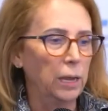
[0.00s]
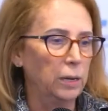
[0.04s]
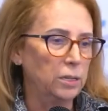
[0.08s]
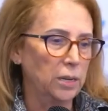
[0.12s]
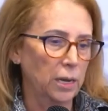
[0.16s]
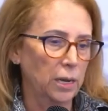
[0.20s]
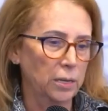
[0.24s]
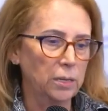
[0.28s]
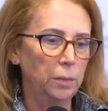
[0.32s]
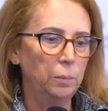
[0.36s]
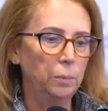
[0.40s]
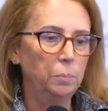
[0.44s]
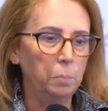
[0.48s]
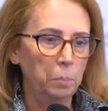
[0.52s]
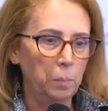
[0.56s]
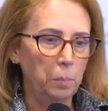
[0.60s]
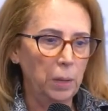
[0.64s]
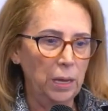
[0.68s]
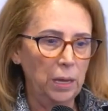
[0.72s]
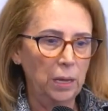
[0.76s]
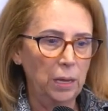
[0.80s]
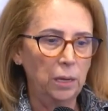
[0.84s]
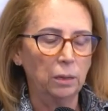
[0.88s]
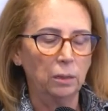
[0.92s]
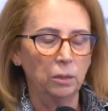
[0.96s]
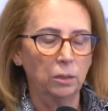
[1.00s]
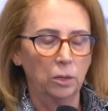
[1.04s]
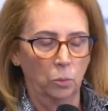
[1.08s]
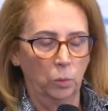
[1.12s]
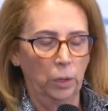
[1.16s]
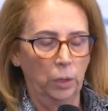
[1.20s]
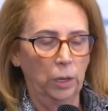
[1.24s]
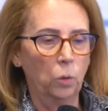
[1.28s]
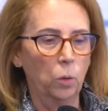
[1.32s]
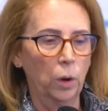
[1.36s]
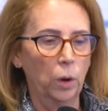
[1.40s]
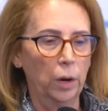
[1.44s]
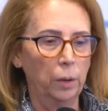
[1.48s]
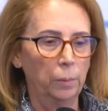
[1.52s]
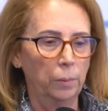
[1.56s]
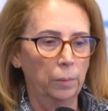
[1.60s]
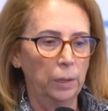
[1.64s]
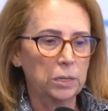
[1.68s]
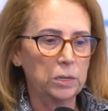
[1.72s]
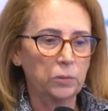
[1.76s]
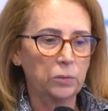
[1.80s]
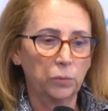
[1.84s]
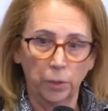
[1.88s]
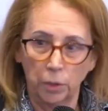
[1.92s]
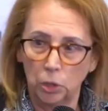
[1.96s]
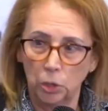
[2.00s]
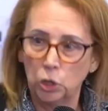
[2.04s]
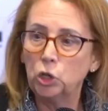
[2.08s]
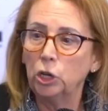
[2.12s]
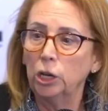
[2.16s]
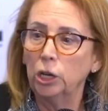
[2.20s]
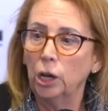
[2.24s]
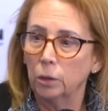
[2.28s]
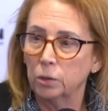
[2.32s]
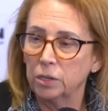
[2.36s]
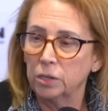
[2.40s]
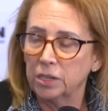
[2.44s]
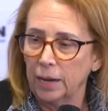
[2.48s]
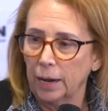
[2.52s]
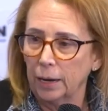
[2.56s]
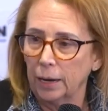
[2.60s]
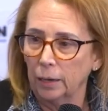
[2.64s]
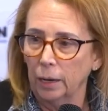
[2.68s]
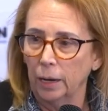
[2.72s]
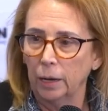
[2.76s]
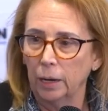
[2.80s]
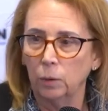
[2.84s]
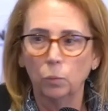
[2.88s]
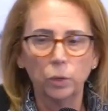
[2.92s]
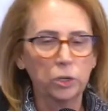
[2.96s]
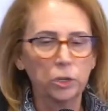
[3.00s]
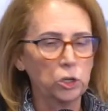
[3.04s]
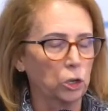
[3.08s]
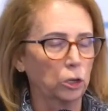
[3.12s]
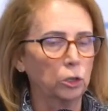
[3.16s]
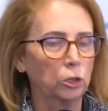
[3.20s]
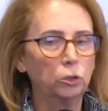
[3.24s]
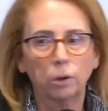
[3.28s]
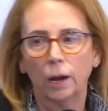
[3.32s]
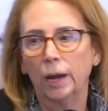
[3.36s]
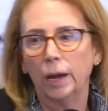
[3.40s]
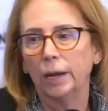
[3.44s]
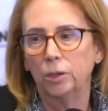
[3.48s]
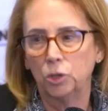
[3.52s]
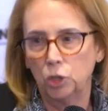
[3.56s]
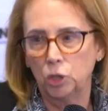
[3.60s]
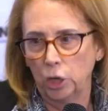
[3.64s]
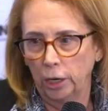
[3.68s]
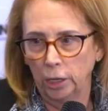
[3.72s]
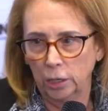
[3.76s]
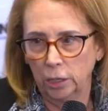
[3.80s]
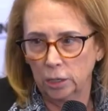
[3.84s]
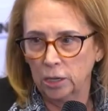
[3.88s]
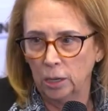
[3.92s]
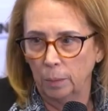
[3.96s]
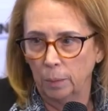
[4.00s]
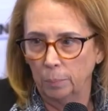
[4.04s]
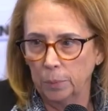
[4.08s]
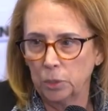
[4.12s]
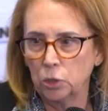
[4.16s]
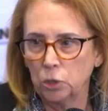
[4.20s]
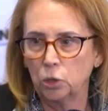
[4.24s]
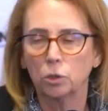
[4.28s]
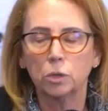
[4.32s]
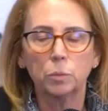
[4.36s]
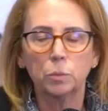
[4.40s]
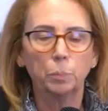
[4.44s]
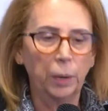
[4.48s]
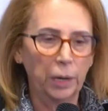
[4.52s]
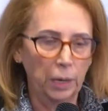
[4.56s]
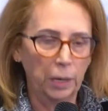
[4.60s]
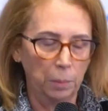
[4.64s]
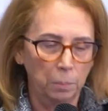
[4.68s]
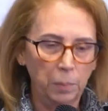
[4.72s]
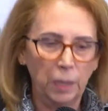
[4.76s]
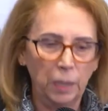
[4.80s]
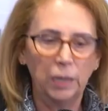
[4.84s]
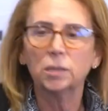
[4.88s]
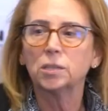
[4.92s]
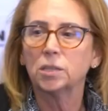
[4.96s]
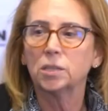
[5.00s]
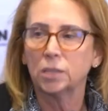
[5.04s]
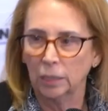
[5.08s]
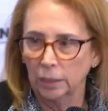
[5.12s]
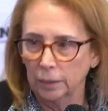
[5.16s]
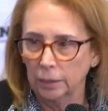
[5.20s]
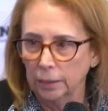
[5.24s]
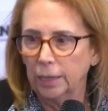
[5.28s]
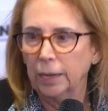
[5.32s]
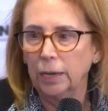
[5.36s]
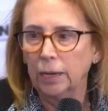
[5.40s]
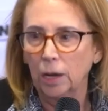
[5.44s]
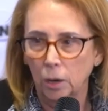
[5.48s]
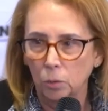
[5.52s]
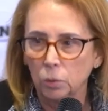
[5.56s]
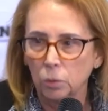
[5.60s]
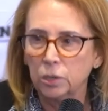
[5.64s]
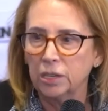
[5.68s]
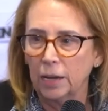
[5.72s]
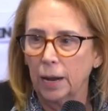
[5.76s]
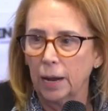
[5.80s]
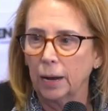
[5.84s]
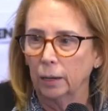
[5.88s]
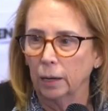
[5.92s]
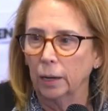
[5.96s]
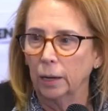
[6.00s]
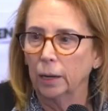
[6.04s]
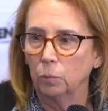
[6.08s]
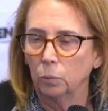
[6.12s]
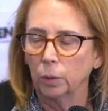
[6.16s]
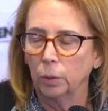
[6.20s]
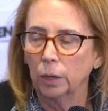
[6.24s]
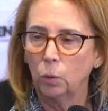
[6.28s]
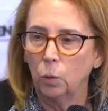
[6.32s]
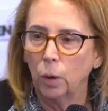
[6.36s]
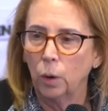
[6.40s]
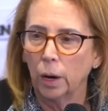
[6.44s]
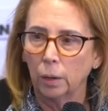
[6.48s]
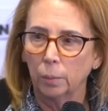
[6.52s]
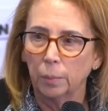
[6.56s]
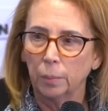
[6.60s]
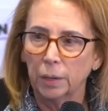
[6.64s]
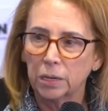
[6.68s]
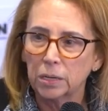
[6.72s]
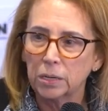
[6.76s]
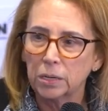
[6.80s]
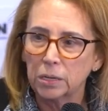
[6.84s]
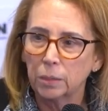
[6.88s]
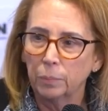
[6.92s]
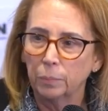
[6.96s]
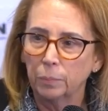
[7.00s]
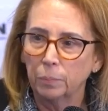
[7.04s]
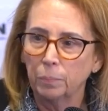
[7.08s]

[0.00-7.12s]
It doesn't meet the requirements for a geo satellite, which are cryogenic temperatures, but it meets the LEO satellite requirements.